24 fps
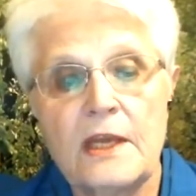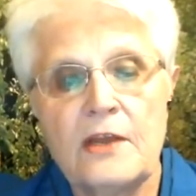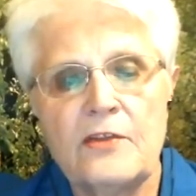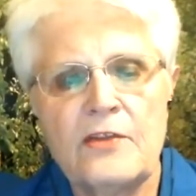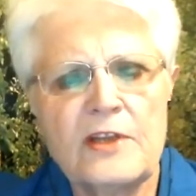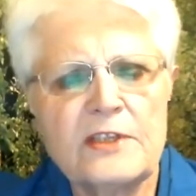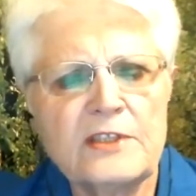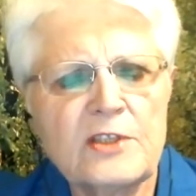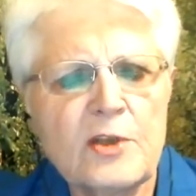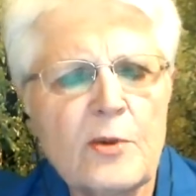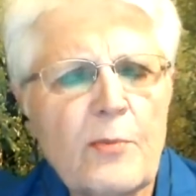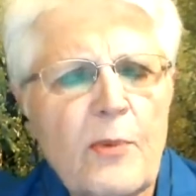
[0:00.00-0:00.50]

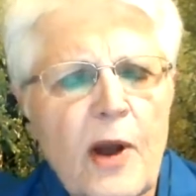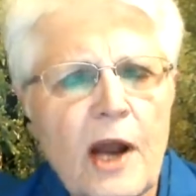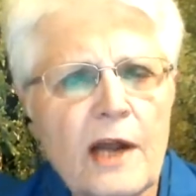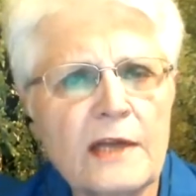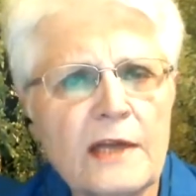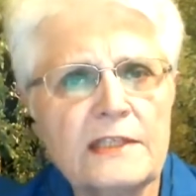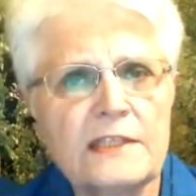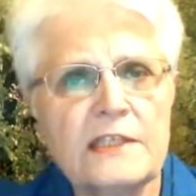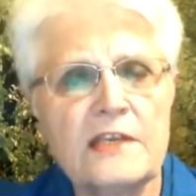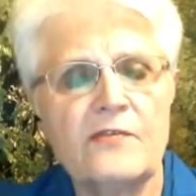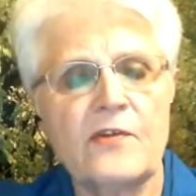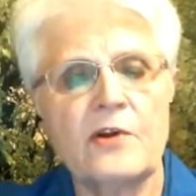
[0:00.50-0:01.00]
These are
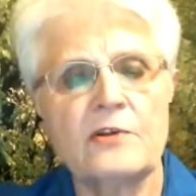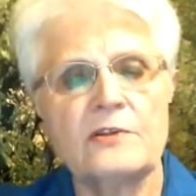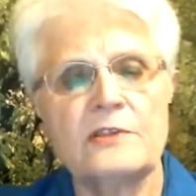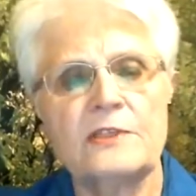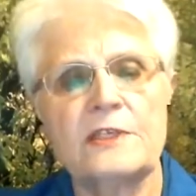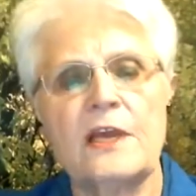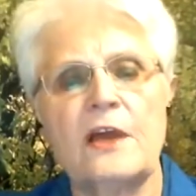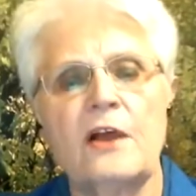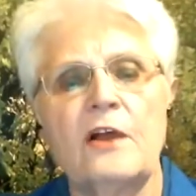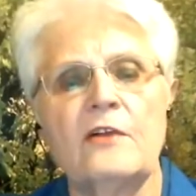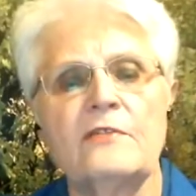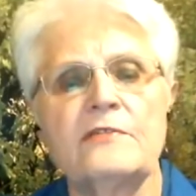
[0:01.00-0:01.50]
parts of
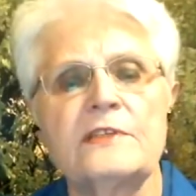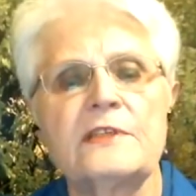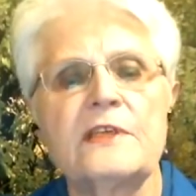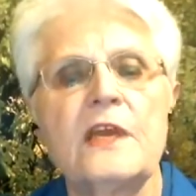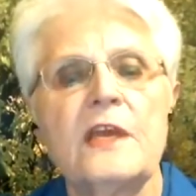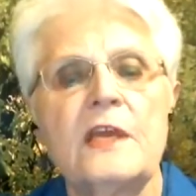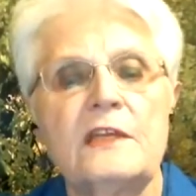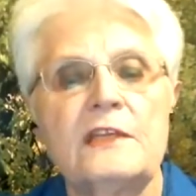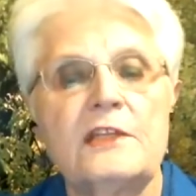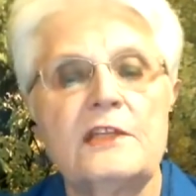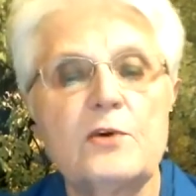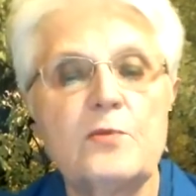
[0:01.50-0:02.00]
ourselves
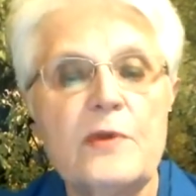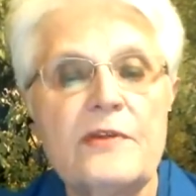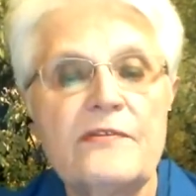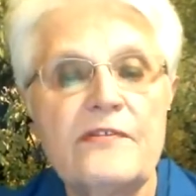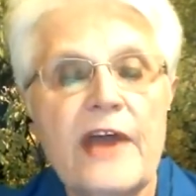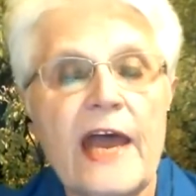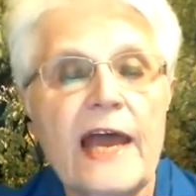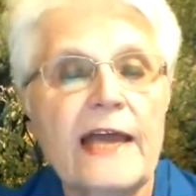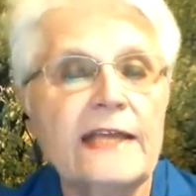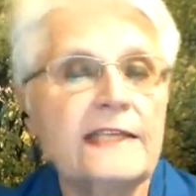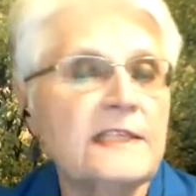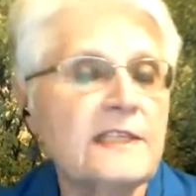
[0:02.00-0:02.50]
that we've
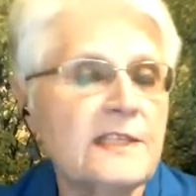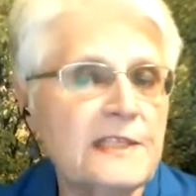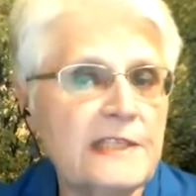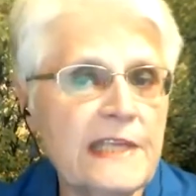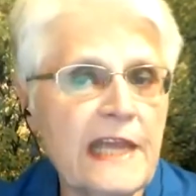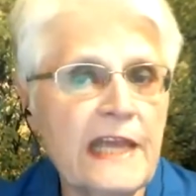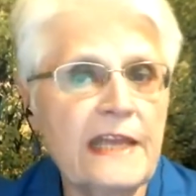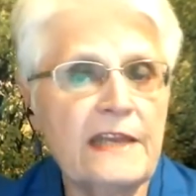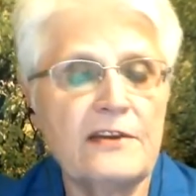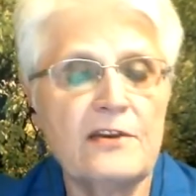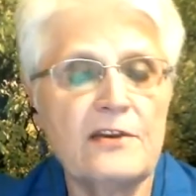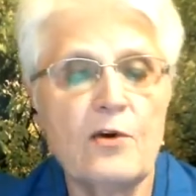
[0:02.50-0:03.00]
had to
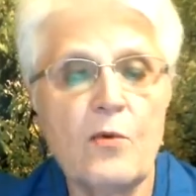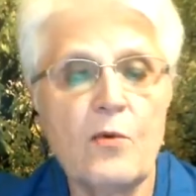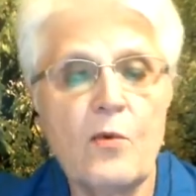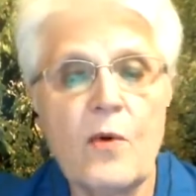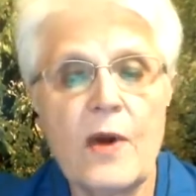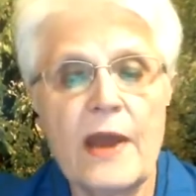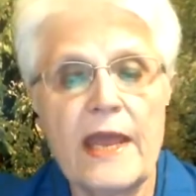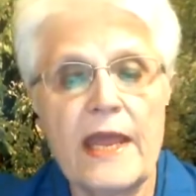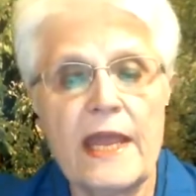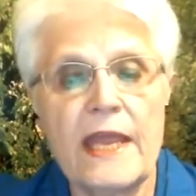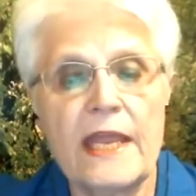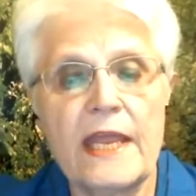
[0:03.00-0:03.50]
send
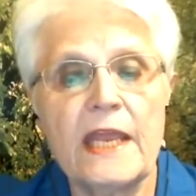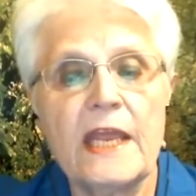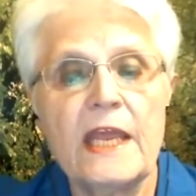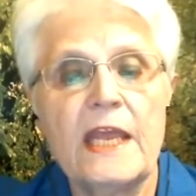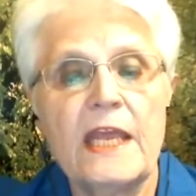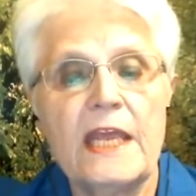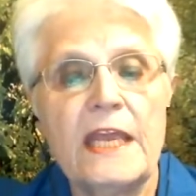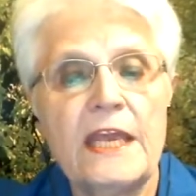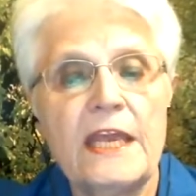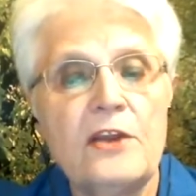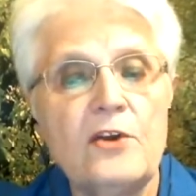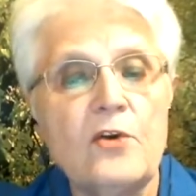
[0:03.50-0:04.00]
away
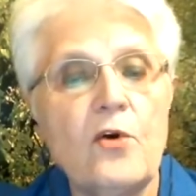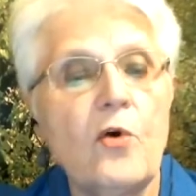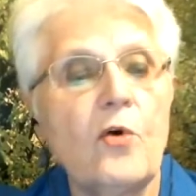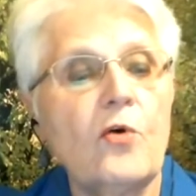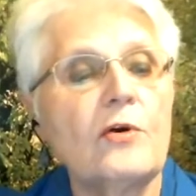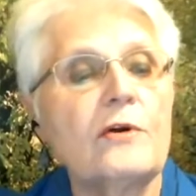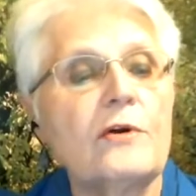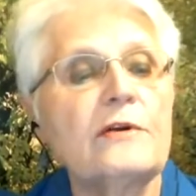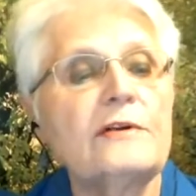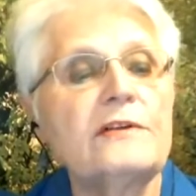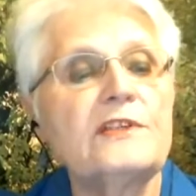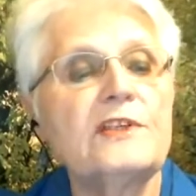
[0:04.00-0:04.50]
in
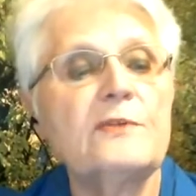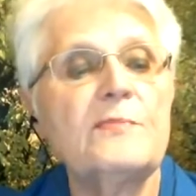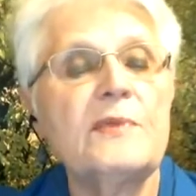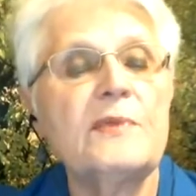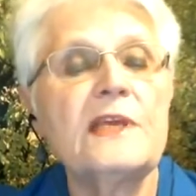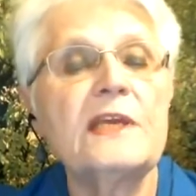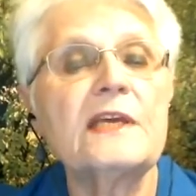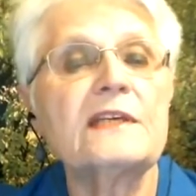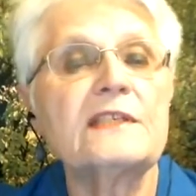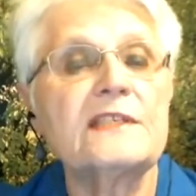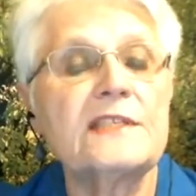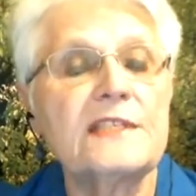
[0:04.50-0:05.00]
order to
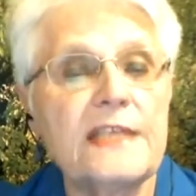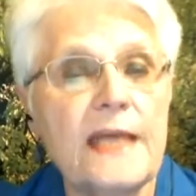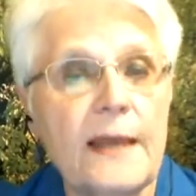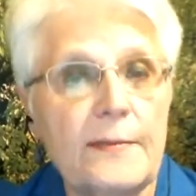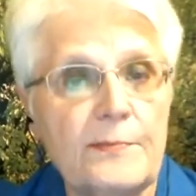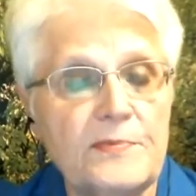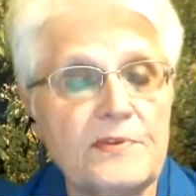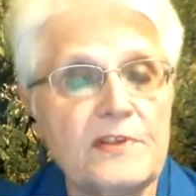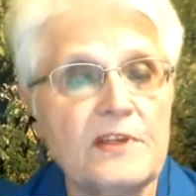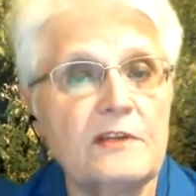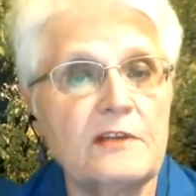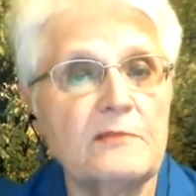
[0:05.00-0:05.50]
be
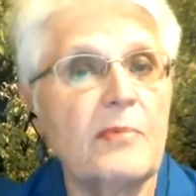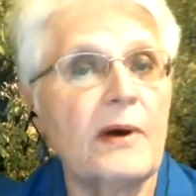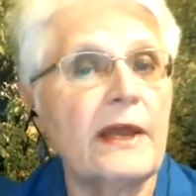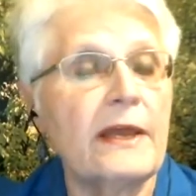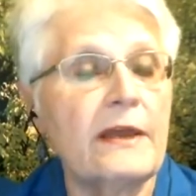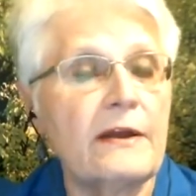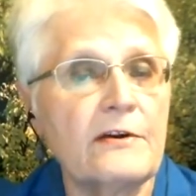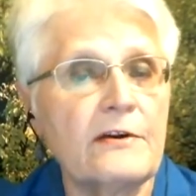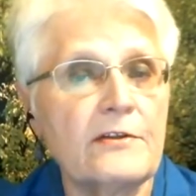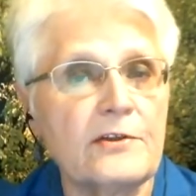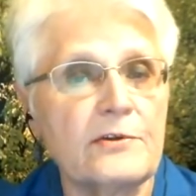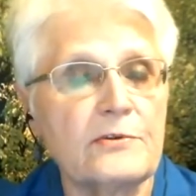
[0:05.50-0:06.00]
accepted by
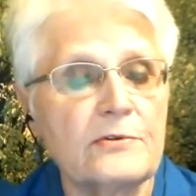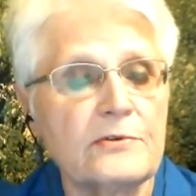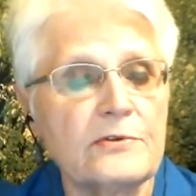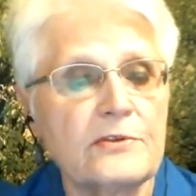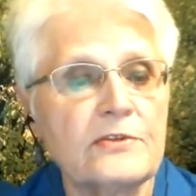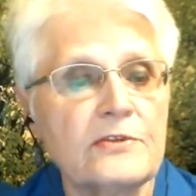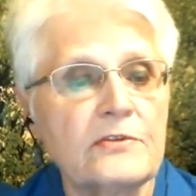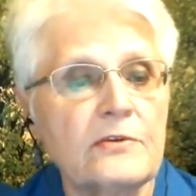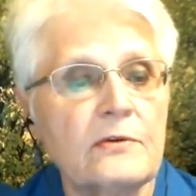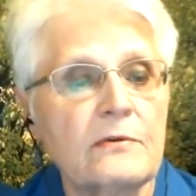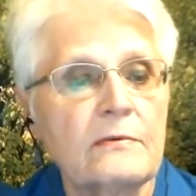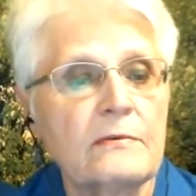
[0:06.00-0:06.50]

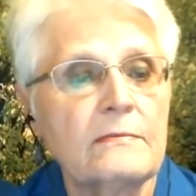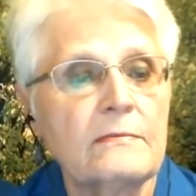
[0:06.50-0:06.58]
others.